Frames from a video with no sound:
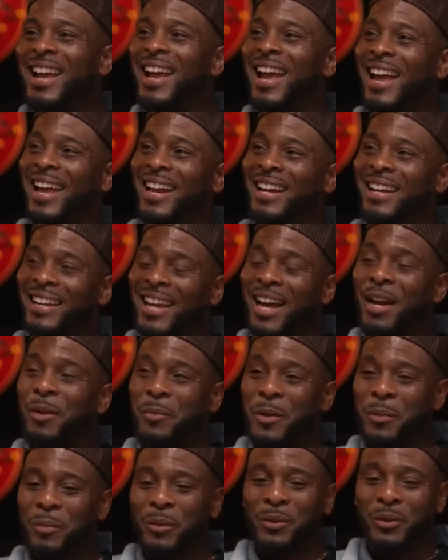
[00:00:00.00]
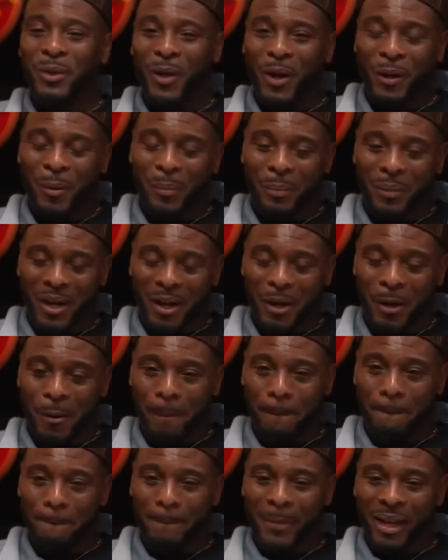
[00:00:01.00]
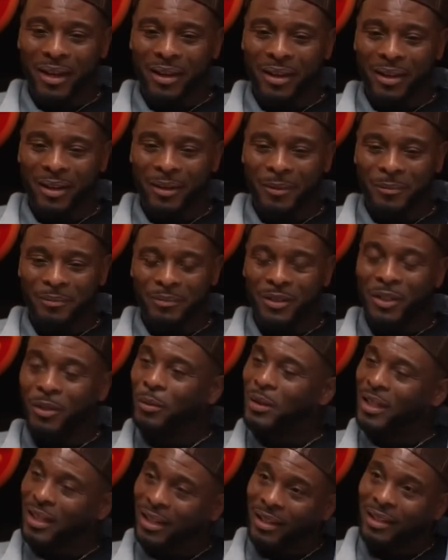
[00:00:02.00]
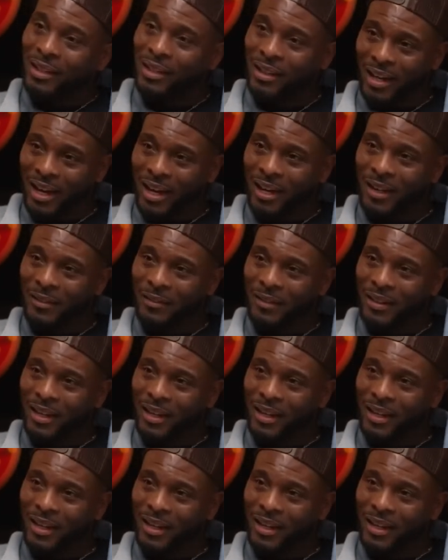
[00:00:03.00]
And a lot of people talk about, Kenan and I,